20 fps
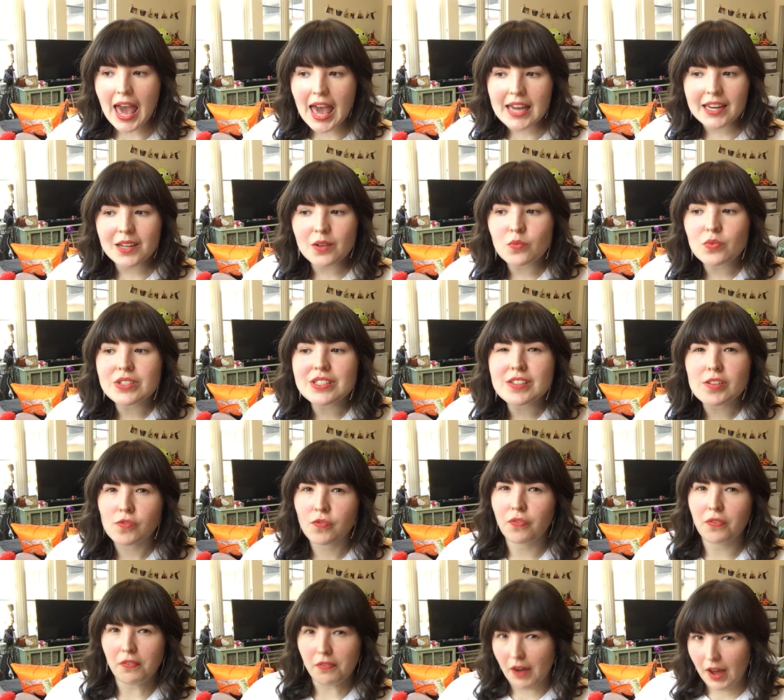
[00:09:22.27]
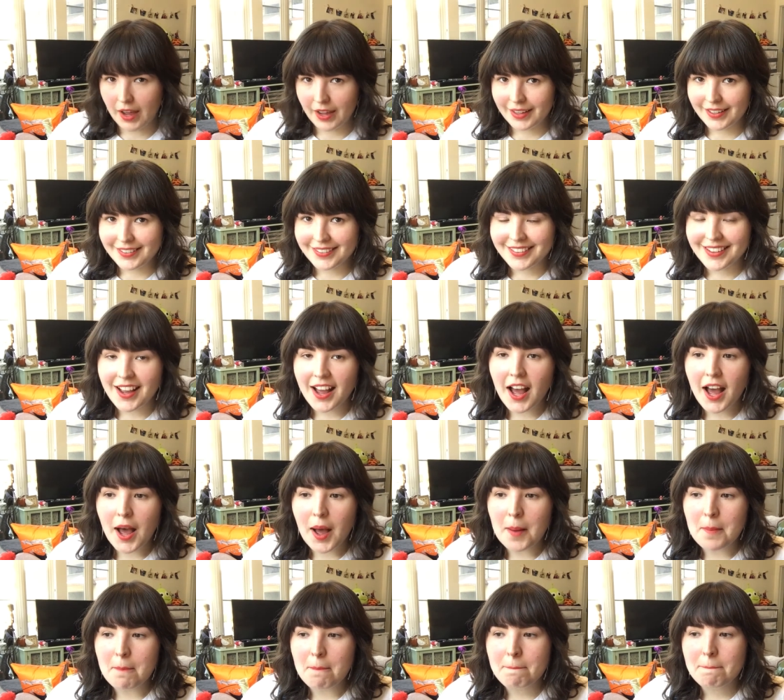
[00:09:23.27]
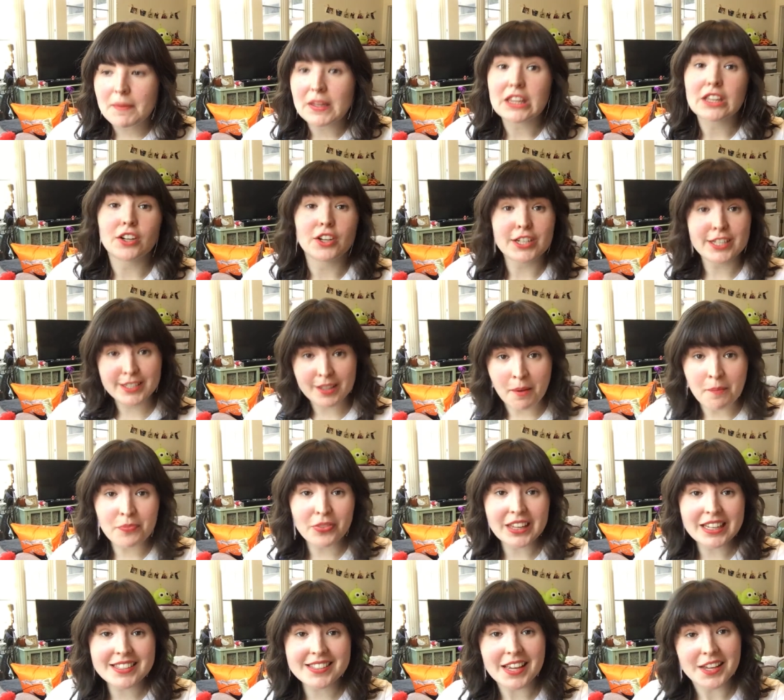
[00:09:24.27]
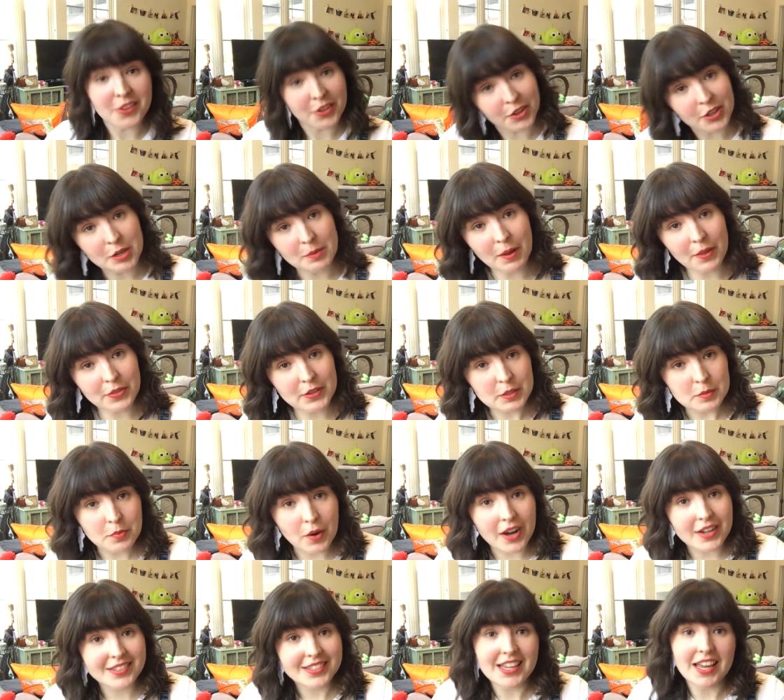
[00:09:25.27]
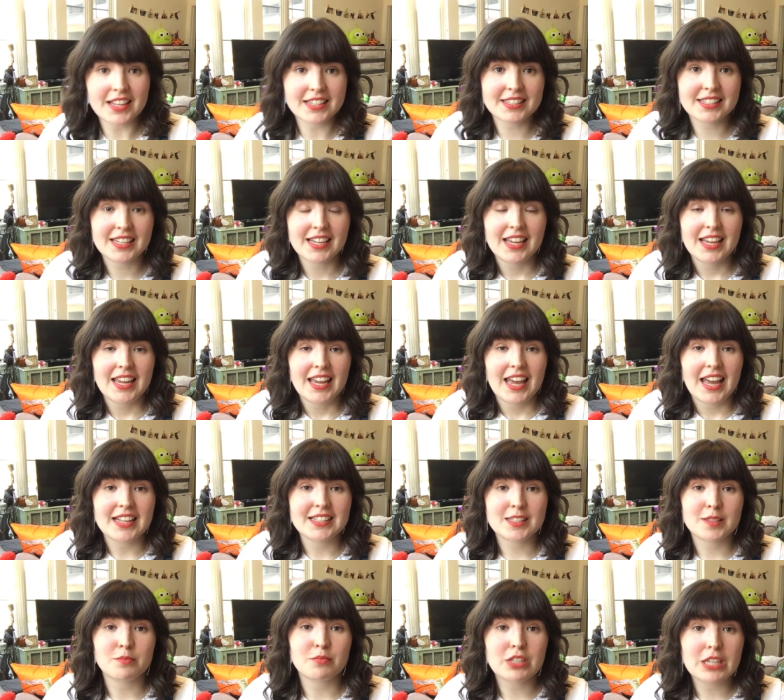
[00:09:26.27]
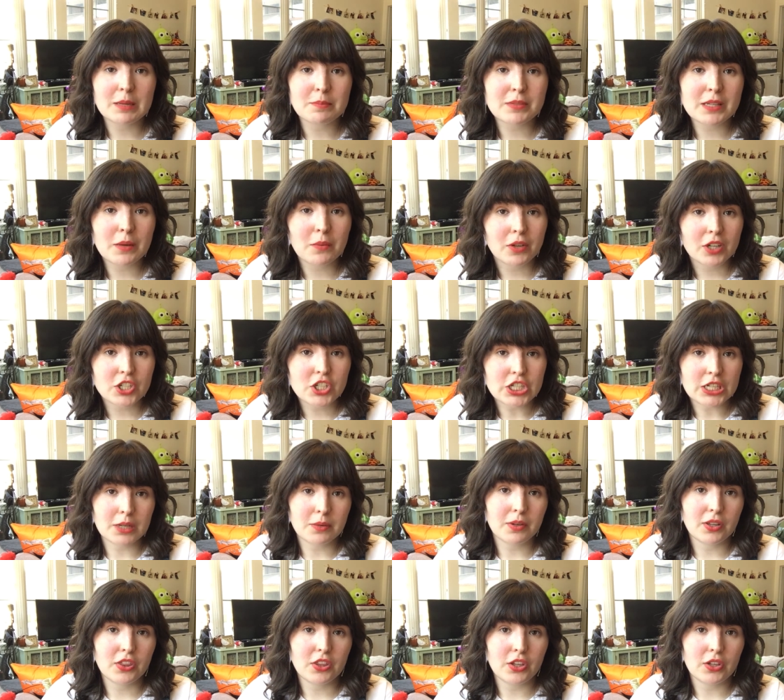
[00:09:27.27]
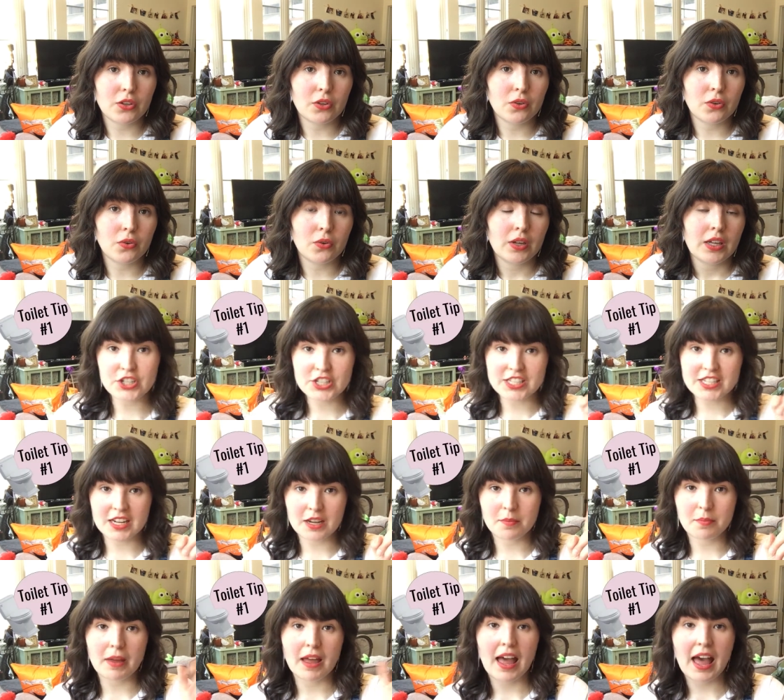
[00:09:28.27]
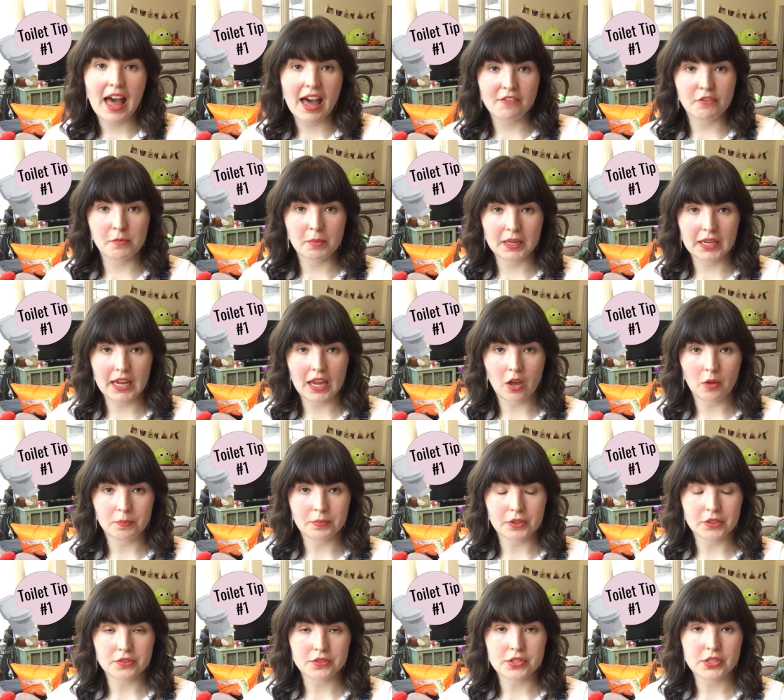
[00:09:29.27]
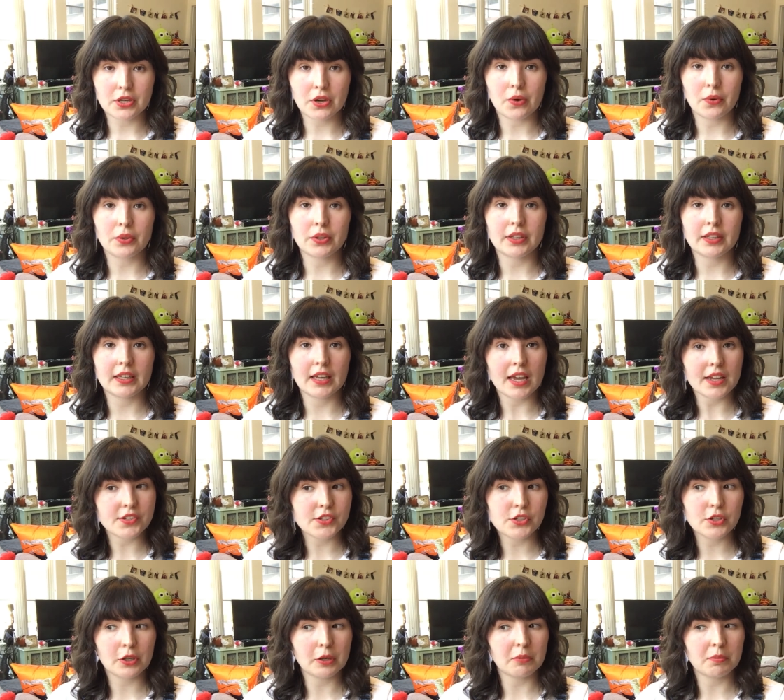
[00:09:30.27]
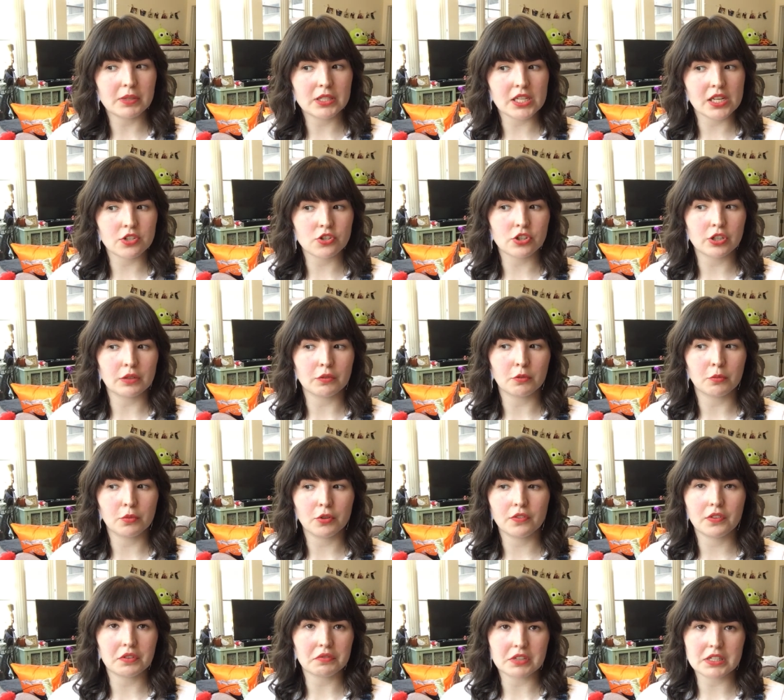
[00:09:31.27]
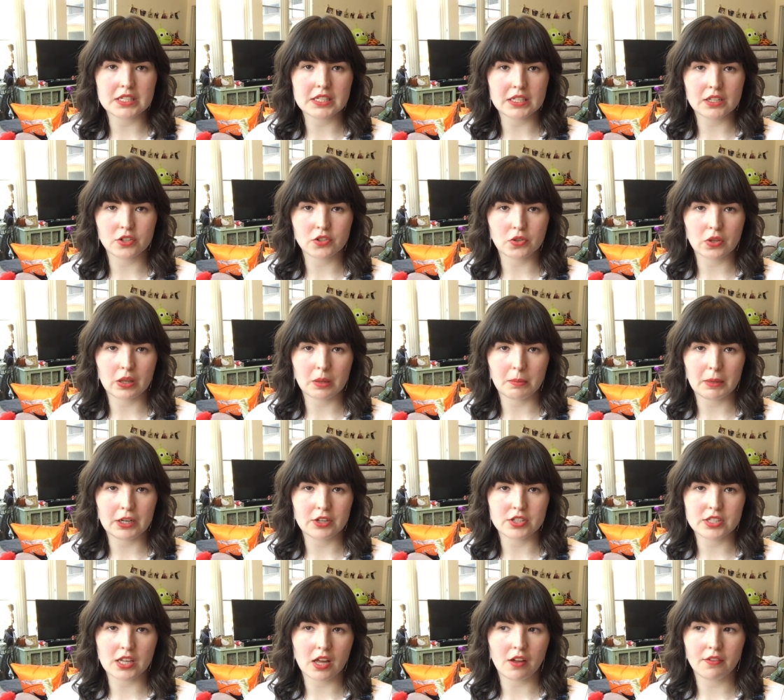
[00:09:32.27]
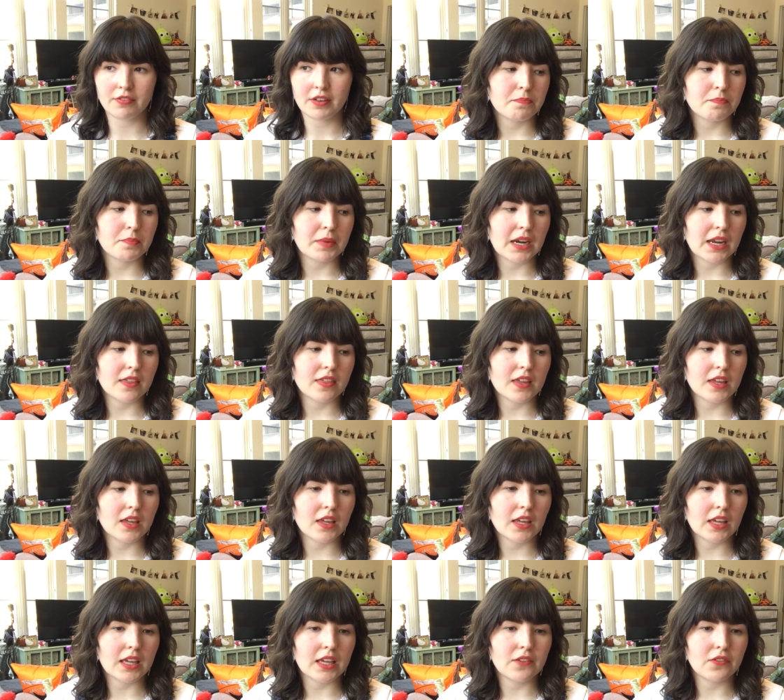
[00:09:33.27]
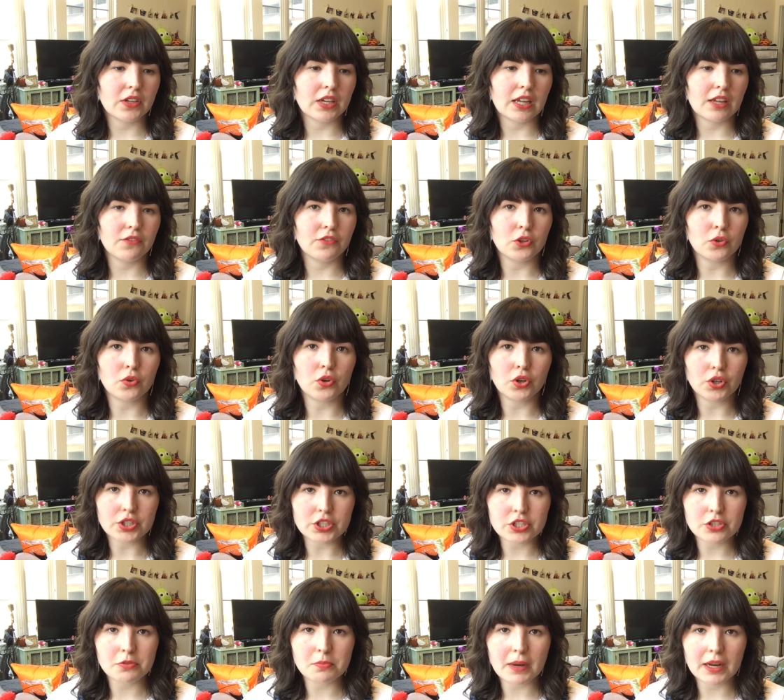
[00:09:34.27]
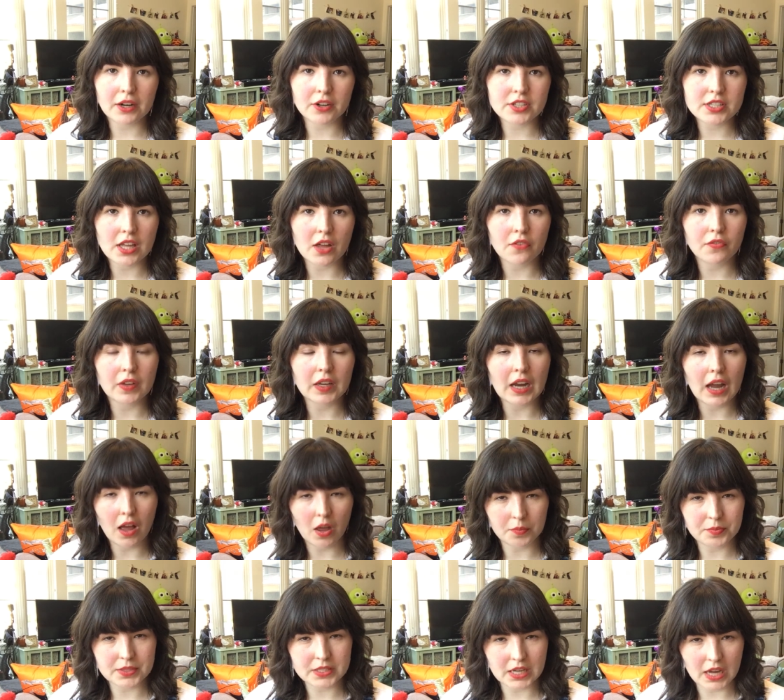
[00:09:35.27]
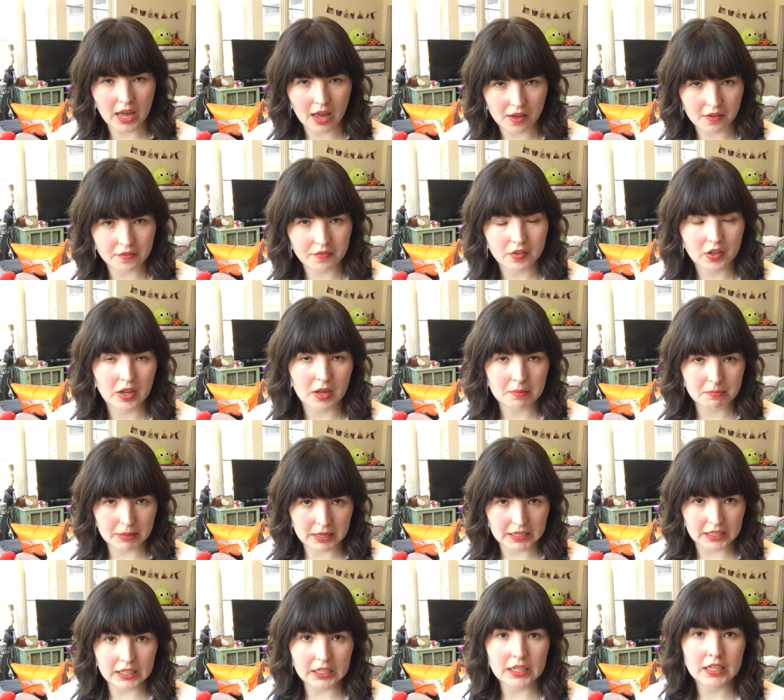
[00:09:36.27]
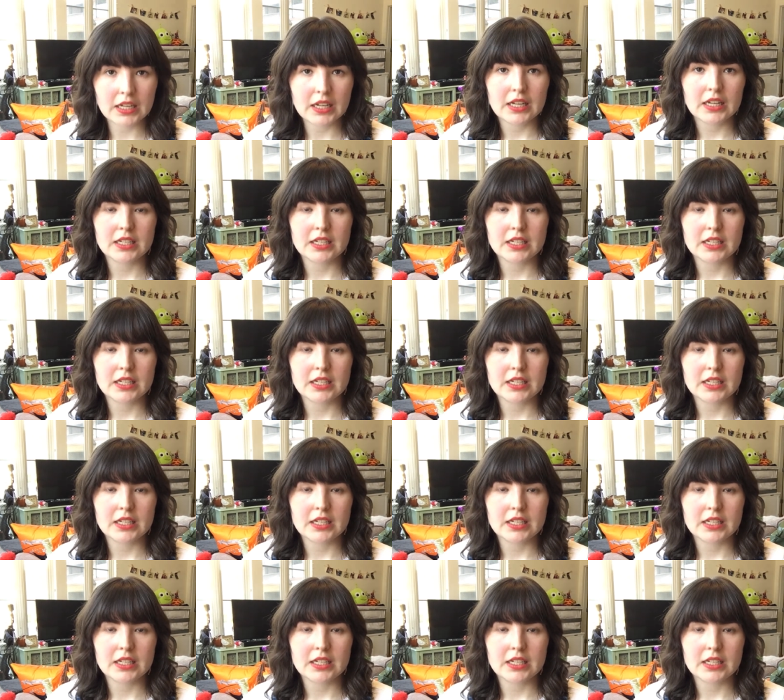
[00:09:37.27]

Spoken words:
And it was fine. But there are some things I learned about this process and some tips I want to share with you. First tip, have a buddy help you. So yes, you could potentially remove and reseat a toilet by yourself, but I think even if you could do it by yourself, it helps to have a buddy